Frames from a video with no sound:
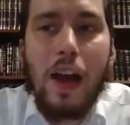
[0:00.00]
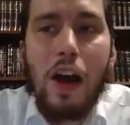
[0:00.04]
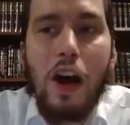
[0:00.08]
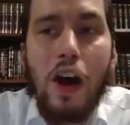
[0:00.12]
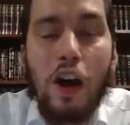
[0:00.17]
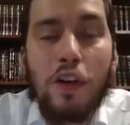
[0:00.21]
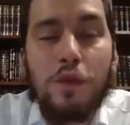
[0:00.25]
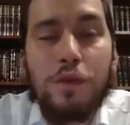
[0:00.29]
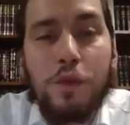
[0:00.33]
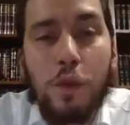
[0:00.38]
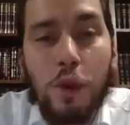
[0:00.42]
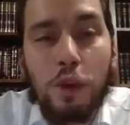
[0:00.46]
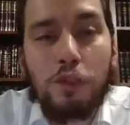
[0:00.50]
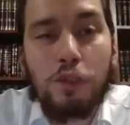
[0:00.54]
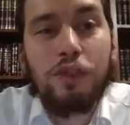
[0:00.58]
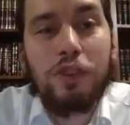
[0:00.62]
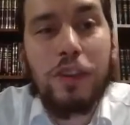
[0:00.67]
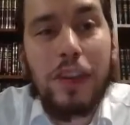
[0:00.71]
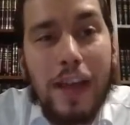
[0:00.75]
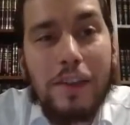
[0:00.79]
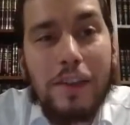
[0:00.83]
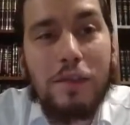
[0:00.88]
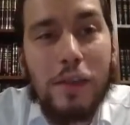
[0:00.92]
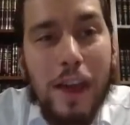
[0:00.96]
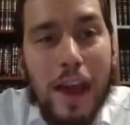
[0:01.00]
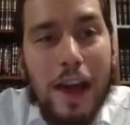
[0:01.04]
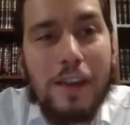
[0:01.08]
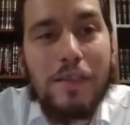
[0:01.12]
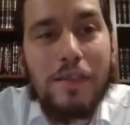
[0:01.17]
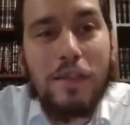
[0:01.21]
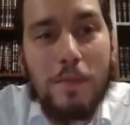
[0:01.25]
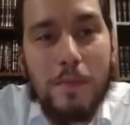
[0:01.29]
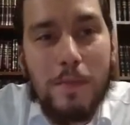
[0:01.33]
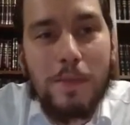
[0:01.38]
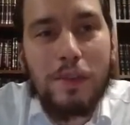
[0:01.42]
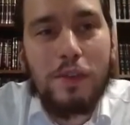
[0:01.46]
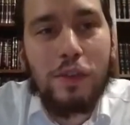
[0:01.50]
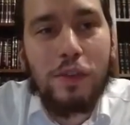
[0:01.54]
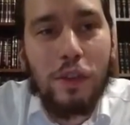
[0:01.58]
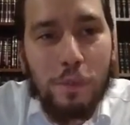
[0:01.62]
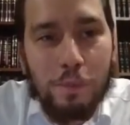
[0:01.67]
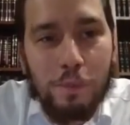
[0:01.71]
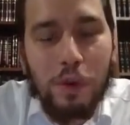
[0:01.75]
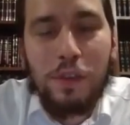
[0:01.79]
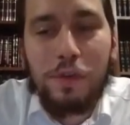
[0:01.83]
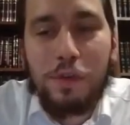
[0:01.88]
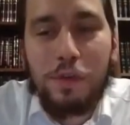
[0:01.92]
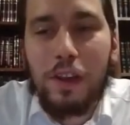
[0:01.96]
unfortunately, as you sort
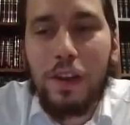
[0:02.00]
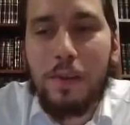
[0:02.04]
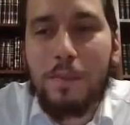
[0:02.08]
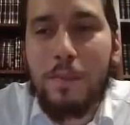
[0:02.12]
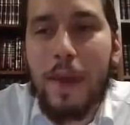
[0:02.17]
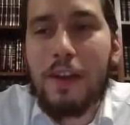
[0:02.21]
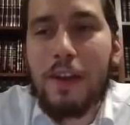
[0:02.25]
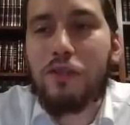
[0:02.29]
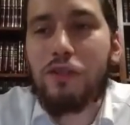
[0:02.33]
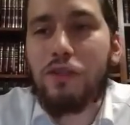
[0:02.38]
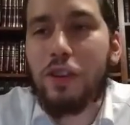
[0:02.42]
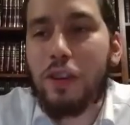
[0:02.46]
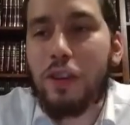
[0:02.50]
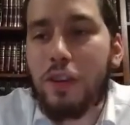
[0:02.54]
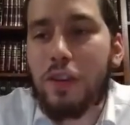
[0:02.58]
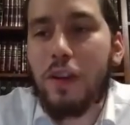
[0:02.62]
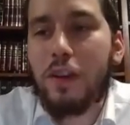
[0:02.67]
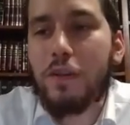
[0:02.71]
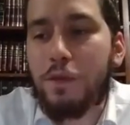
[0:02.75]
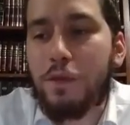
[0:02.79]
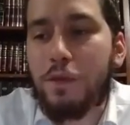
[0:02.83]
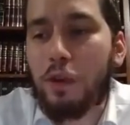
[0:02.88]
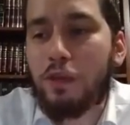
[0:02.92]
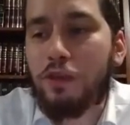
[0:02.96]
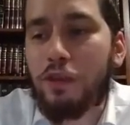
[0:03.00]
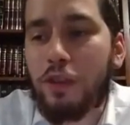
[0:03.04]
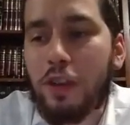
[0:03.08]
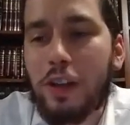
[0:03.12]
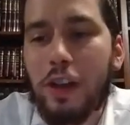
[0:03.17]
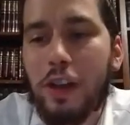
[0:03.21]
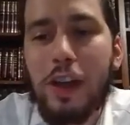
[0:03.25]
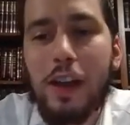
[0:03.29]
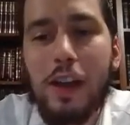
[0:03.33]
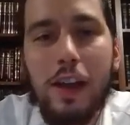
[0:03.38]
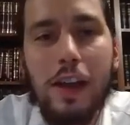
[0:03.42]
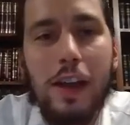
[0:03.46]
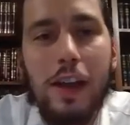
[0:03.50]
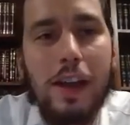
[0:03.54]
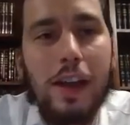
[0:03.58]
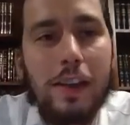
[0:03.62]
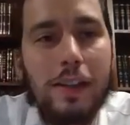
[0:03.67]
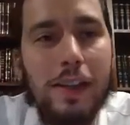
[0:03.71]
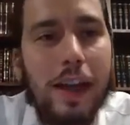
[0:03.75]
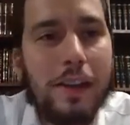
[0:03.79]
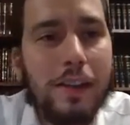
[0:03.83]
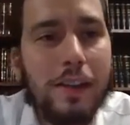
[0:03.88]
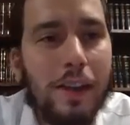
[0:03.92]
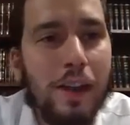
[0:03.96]
of briefly mentioned, unfortunately,
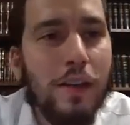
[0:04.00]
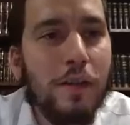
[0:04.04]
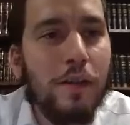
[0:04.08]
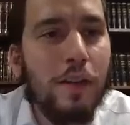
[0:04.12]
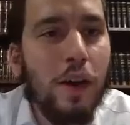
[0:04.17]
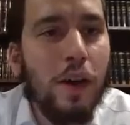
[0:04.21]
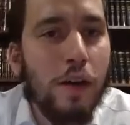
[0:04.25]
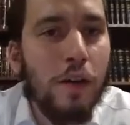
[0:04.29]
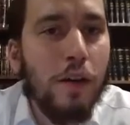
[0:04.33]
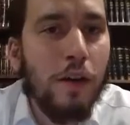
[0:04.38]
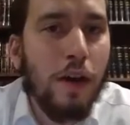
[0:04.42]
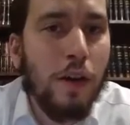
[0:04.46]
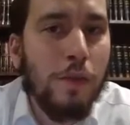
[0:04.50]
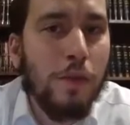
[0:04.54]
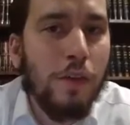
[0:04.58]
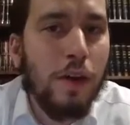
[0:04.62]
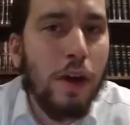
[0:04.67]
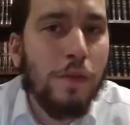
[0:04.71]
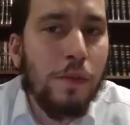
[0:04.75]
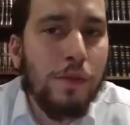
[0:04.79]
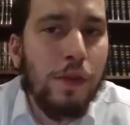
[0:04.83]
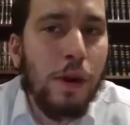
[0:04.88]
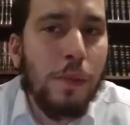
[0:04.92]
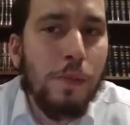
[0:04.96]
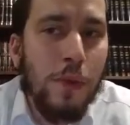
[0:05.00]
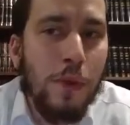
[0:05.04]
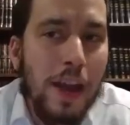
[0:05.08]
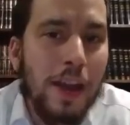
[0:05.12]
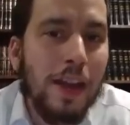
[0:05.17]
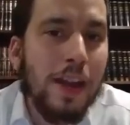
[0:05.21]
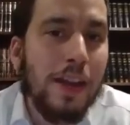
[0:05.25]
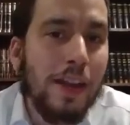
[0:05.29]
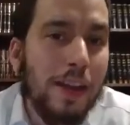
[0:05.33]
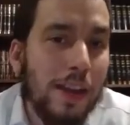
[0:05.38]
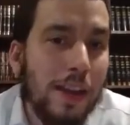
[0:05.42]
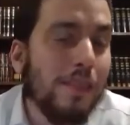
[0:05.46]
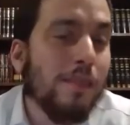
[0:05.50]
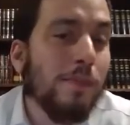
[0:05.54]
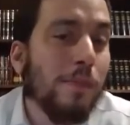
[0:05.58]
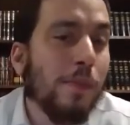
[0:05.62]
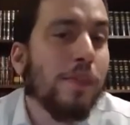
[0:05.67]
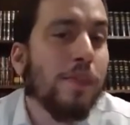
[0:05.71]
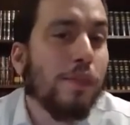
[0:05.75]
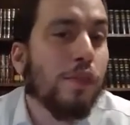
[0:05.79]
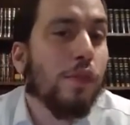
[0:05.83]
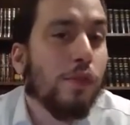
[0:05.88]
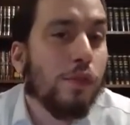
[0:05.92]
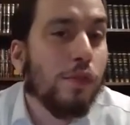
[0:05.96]
the idea of a farbrengen is
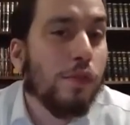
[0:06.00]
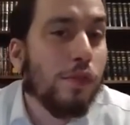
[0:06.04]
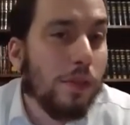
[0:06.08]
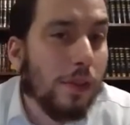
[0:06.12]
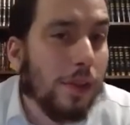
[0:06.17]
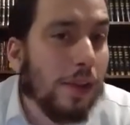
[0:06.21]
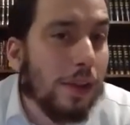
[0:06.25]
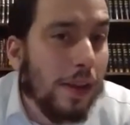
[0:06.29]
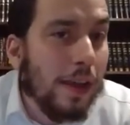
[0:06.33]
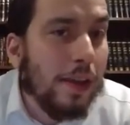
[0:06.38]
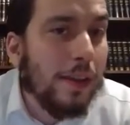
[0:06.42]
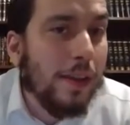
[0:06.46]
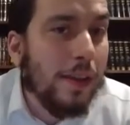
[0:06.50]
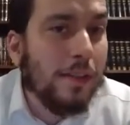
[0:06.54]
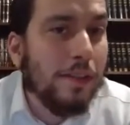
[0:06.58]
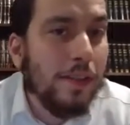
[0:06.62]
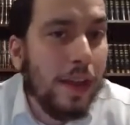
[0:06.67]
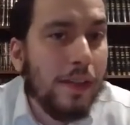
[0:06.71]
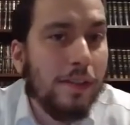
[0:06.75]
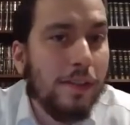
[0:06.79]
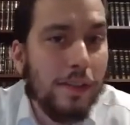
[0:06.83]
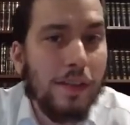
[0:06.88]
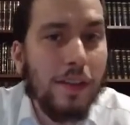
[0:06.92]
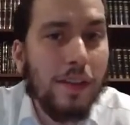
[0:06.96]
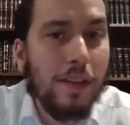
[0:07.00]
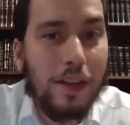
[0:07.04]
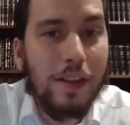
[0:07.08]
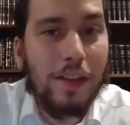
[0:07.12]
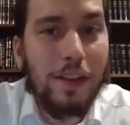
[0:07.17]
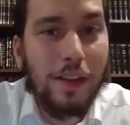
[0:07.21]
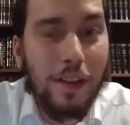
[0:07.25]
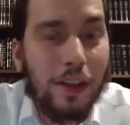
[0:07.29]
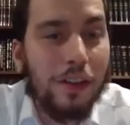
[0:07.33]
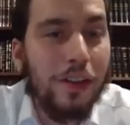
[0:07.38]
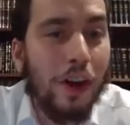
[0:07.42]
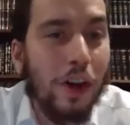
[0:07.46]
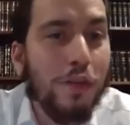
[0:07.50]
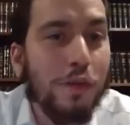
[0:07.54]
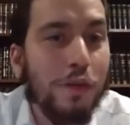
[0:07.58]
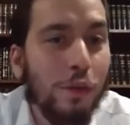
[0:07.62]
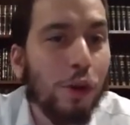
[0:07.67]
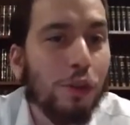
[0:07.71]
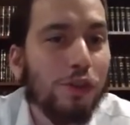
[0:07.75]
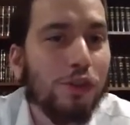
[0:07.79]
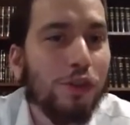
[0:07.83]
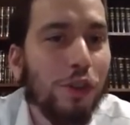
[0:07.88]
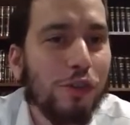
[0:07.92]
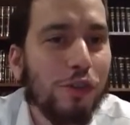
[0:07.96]
misused. That's the
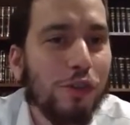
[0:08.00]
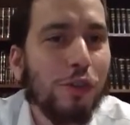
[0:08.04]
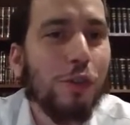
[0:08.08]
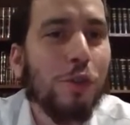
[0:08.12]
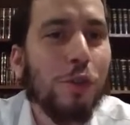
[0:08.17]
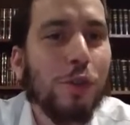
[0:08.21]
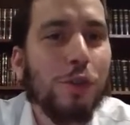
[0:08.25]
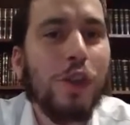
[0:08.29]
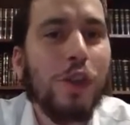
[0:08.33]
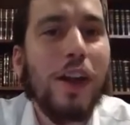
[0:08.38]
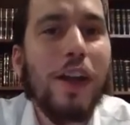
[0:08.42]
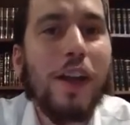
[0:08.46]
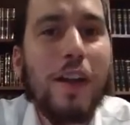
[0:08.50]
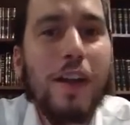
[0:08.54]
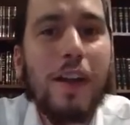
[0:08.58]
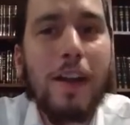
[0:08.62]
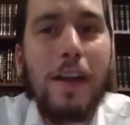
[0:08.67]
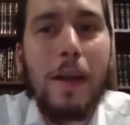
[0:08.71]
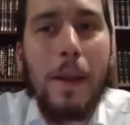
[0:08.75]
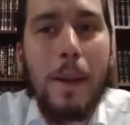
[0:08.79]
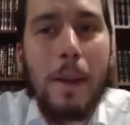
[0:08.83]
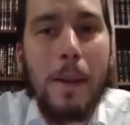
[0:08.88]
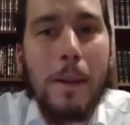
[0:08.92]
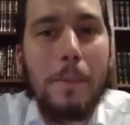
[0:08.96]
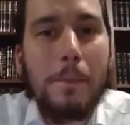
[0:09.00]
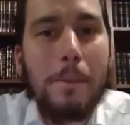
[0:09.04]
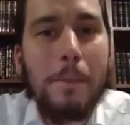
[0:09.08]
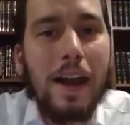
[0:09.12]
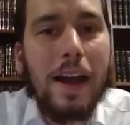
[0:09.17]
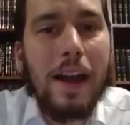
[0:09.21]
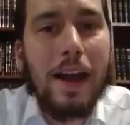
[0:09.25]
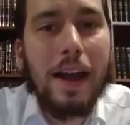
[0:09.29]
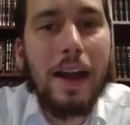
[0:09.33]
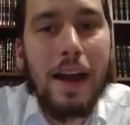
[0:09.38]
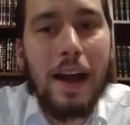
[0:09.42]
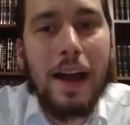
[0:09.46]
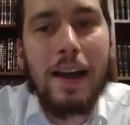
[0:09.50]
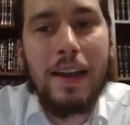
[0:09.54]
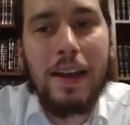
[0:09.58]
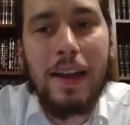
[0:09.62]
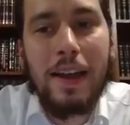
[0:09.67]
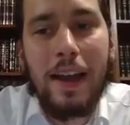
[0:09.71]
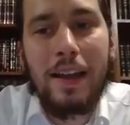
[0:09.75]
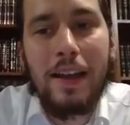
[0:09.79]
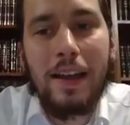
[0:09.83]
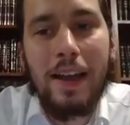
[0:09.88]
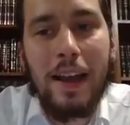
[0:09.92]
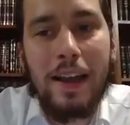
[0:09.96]
unfortunate truth. But
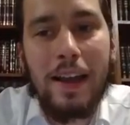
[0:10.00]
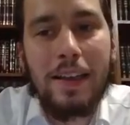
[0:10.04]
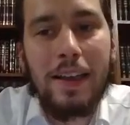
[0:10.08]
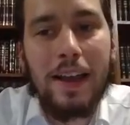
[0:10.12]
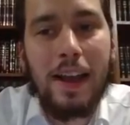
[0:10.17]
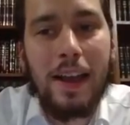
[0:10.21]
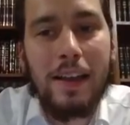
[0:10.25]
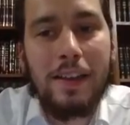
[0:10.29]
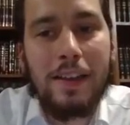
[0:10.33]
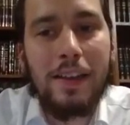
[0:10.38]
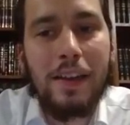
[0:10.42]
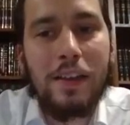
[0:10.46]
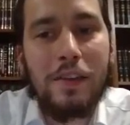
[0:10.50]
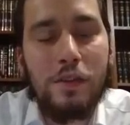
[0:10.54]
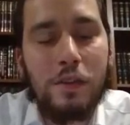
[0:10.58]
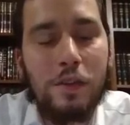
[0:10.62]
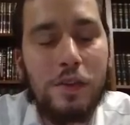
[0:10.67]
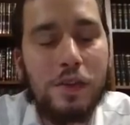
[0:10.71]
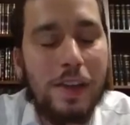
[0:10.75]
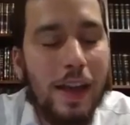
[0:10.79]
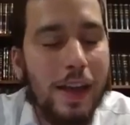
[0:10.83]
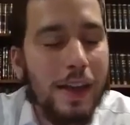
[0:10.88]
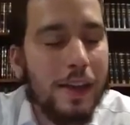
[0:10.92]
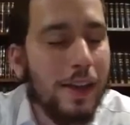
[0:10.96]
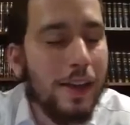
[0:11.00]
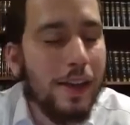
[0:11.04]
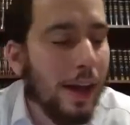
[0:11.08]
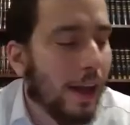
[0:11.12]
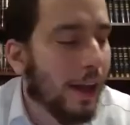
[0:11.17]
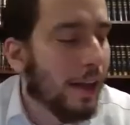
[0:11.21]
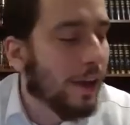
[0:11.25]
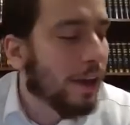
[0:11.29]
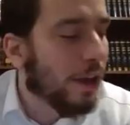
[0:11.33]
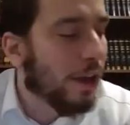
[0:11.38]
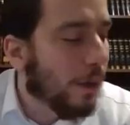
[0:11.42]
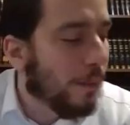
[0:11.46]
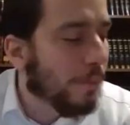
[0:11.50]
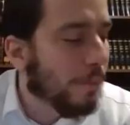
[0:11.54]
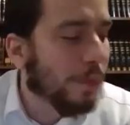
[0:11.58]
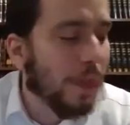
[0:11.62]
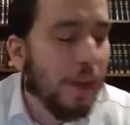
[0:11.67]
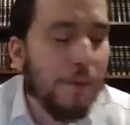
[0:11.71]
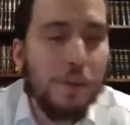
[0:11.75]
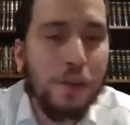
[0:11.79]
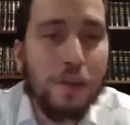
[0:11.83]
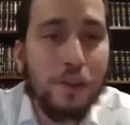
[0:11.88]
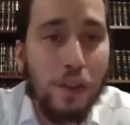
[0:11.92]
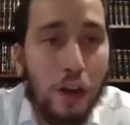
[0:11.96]
I think, as you said,
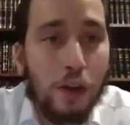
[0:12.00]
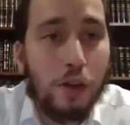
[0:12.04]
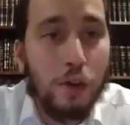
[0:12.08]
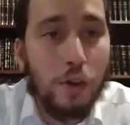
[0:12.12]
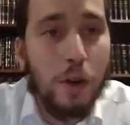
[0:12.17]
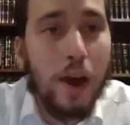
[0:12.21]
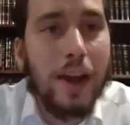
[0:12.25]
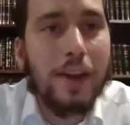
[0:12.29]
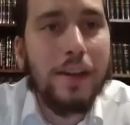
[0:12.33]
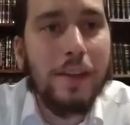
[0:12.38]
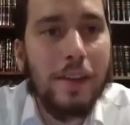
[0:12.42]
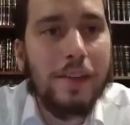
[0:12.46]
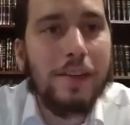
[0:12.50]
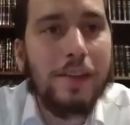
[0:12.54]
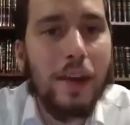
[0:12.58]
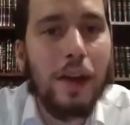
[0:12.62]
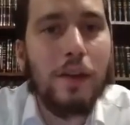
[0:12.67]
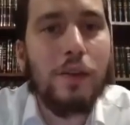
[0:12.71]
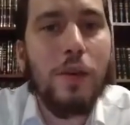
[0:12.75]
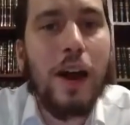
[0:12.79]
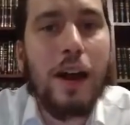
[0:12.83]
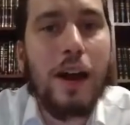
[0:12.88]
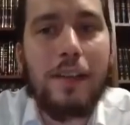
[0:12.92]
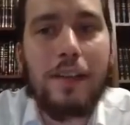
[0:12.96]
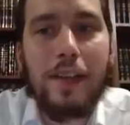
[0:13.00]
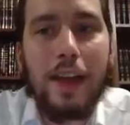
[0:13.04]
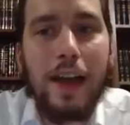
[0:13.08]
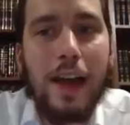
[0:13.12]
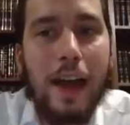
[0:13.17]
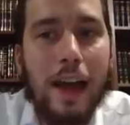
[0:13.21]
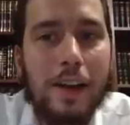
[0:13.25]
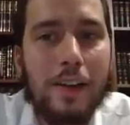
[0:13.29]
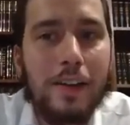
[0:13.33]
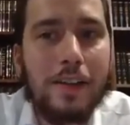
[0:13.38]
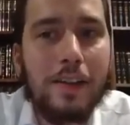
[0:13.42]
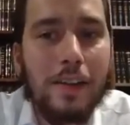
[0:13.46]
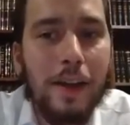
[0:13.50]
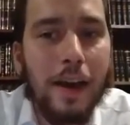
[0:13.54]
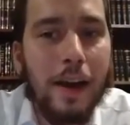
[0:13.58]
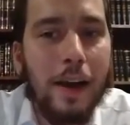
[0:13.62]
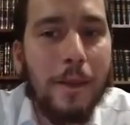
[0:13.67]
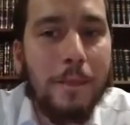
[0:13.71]
if it's done right, it's done right. And